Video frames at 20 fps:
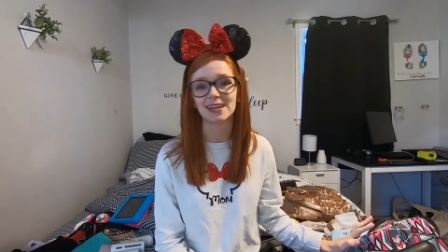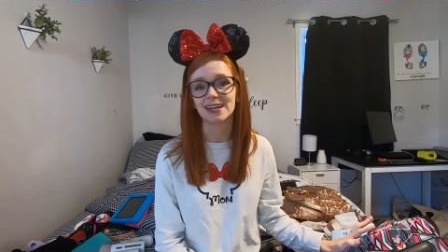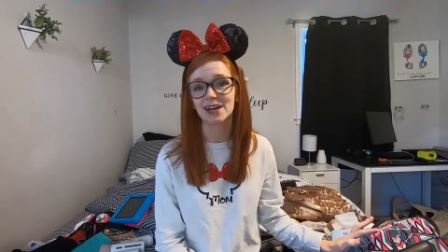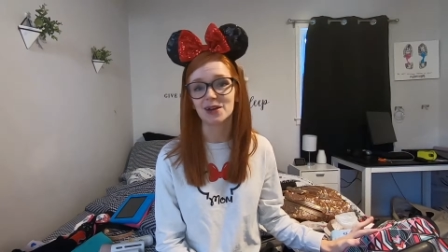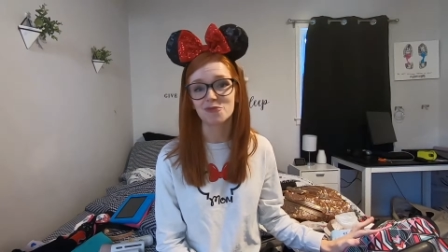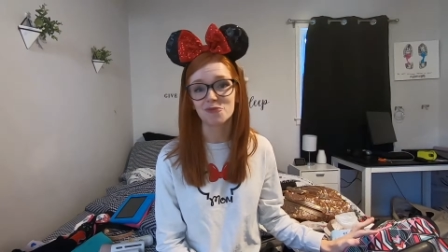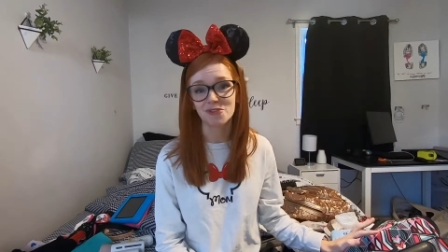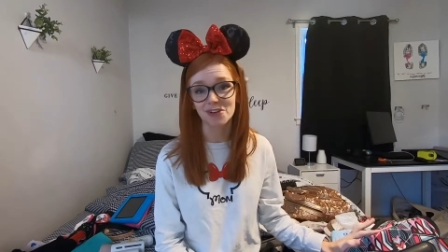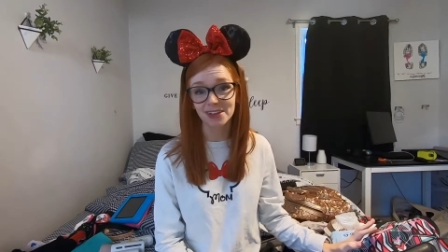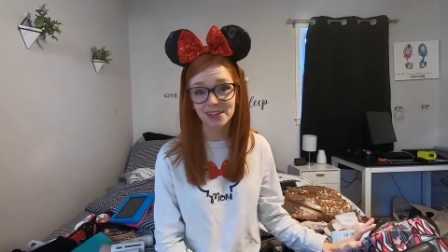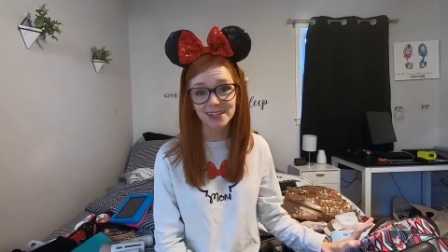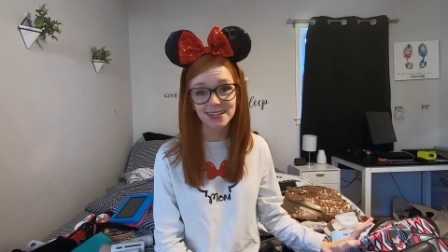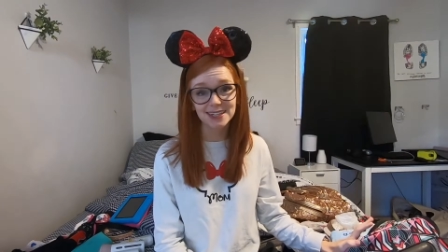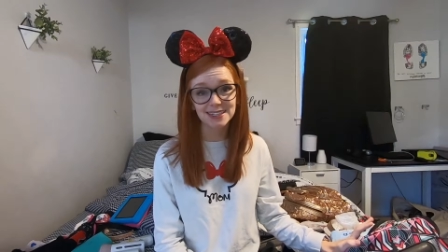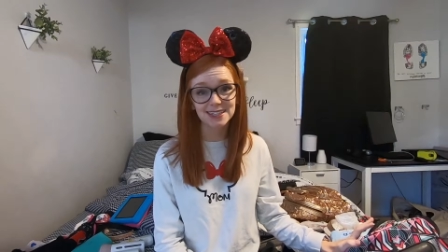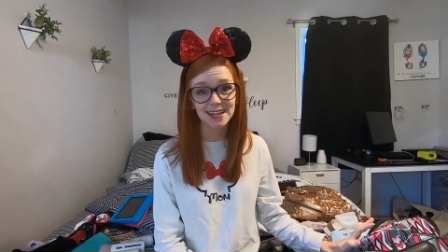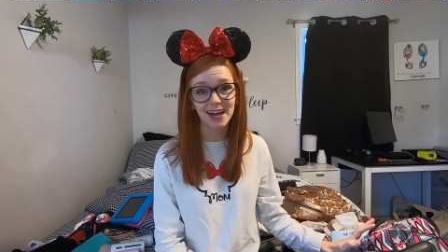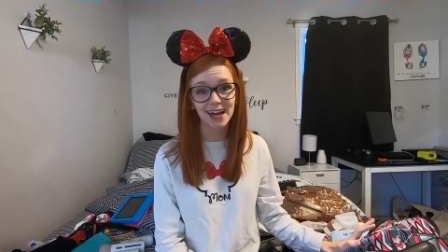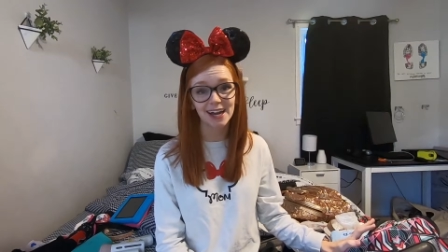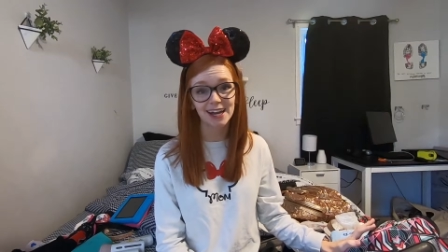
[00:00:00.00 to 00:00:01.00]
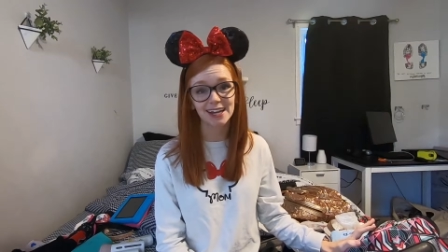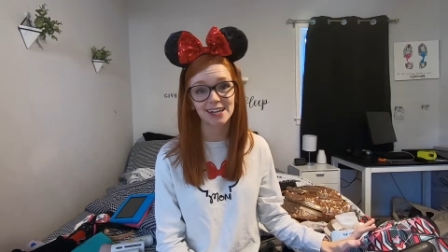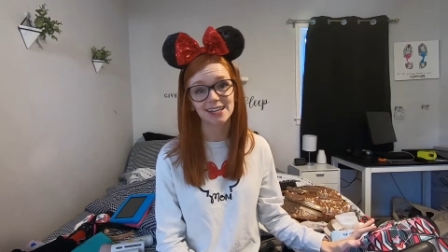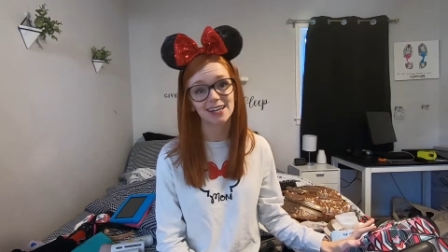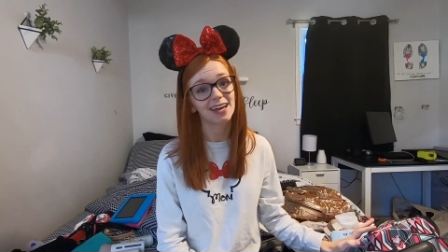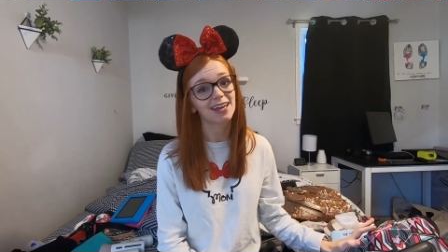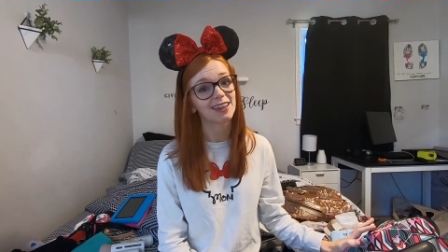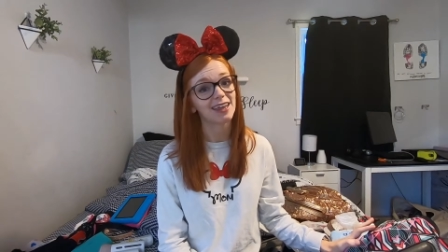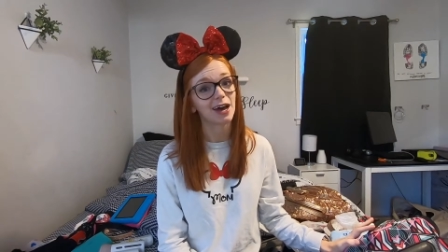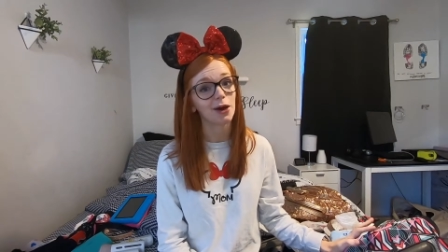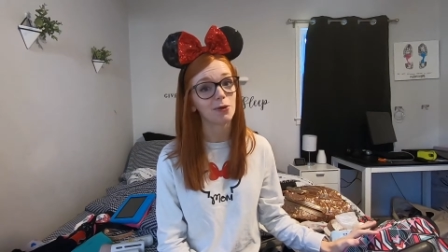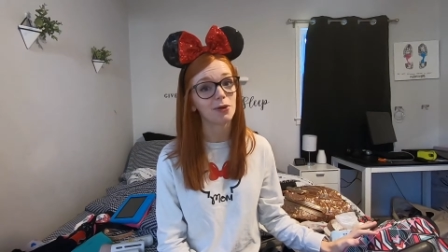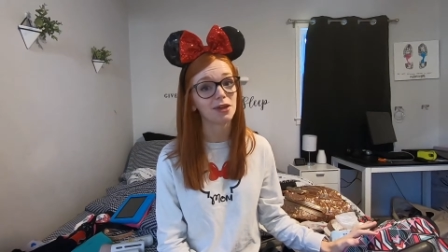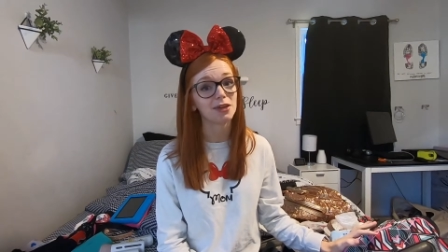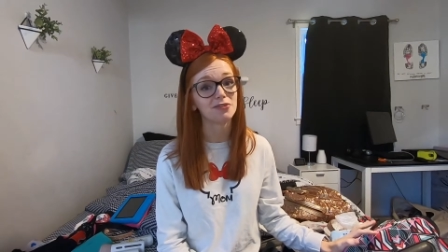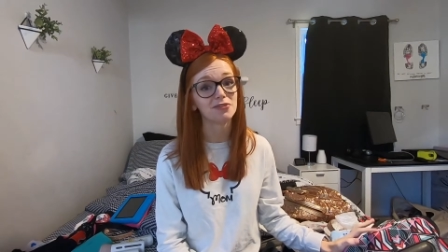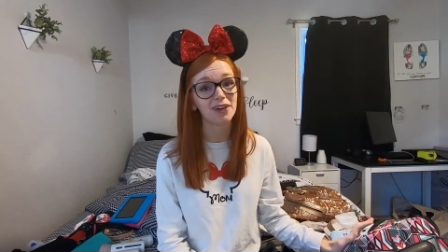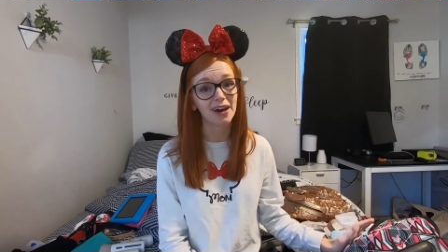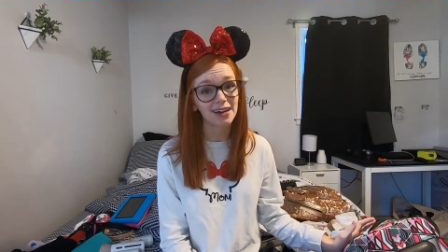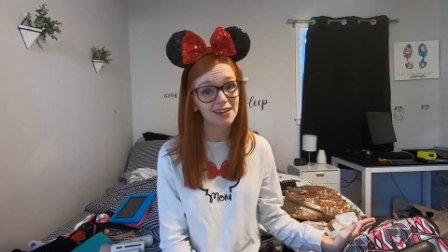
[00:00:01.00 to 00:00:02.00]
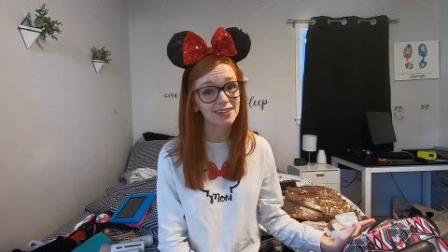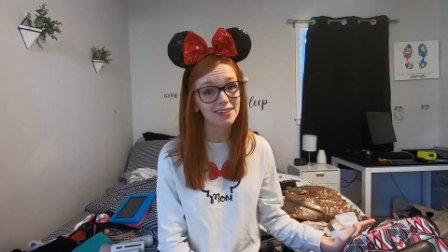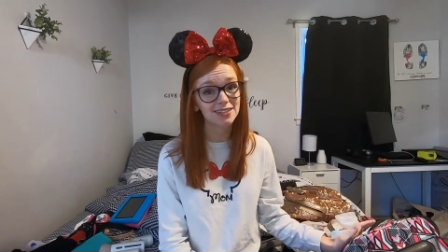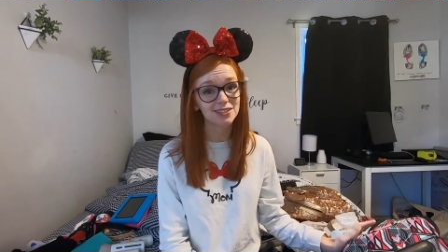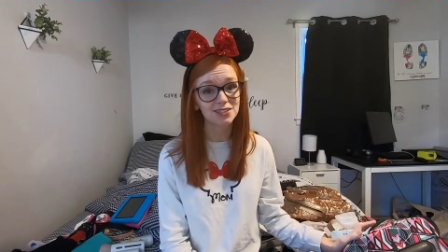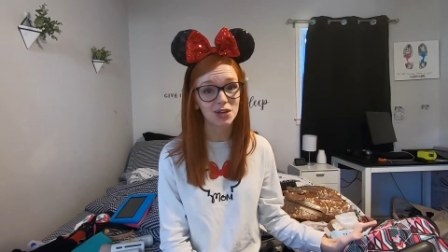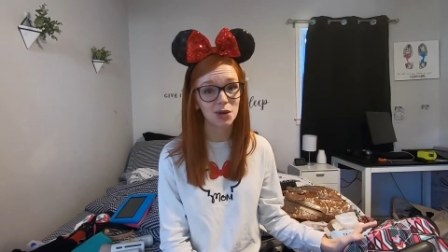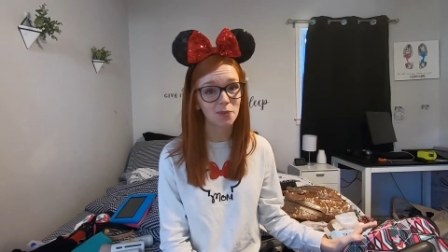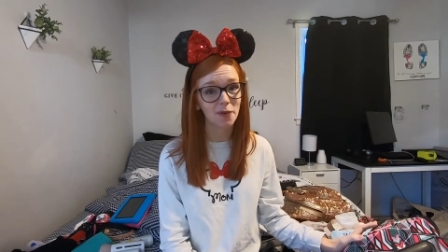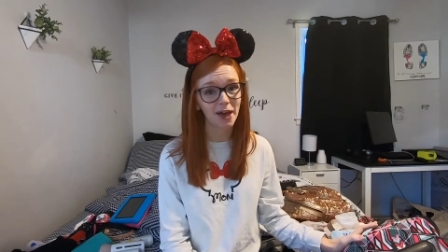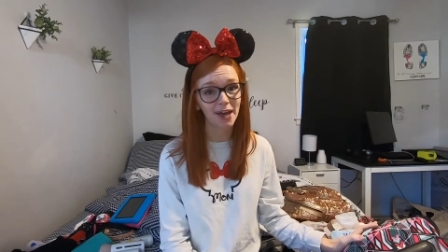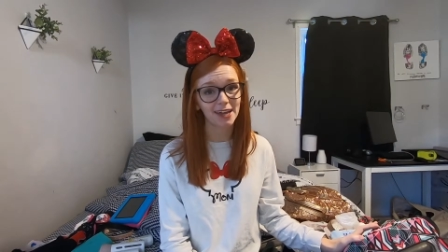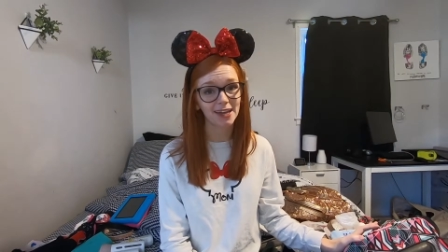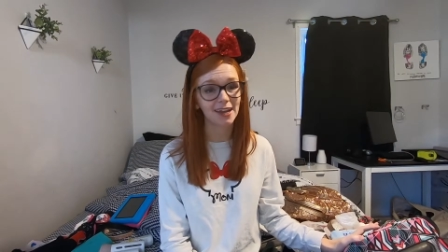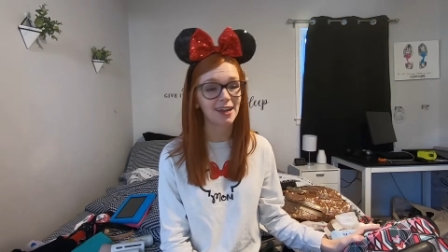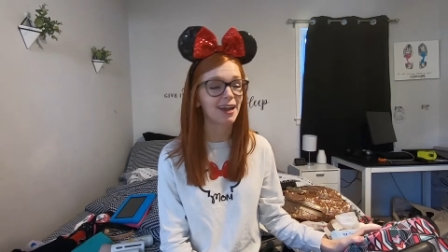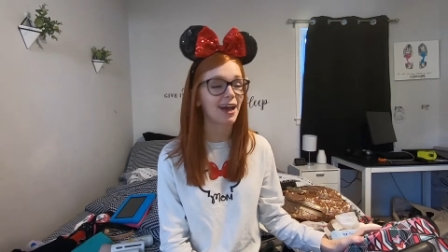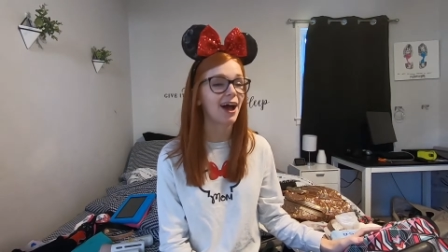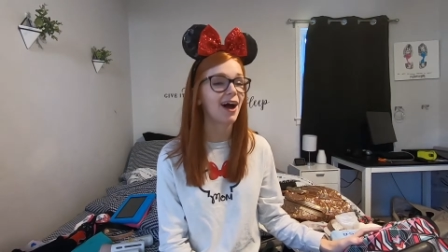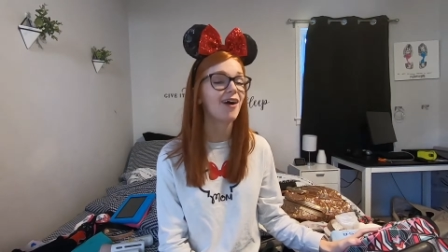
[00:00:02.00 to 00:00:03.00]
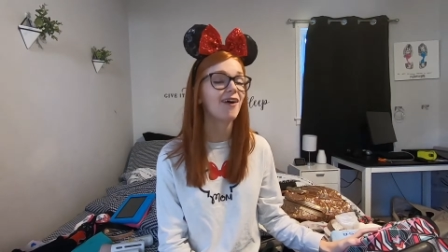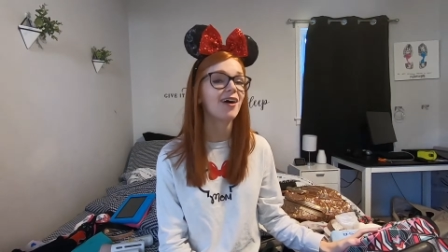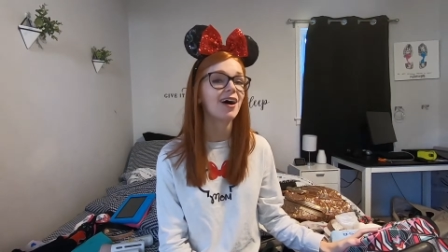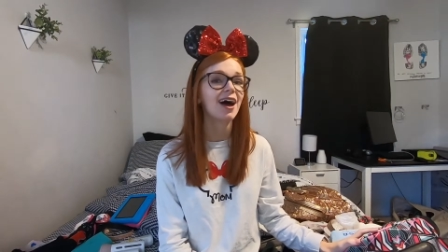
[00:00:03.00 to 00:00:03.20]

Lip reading: and I'm really excited that we can finally start packing now.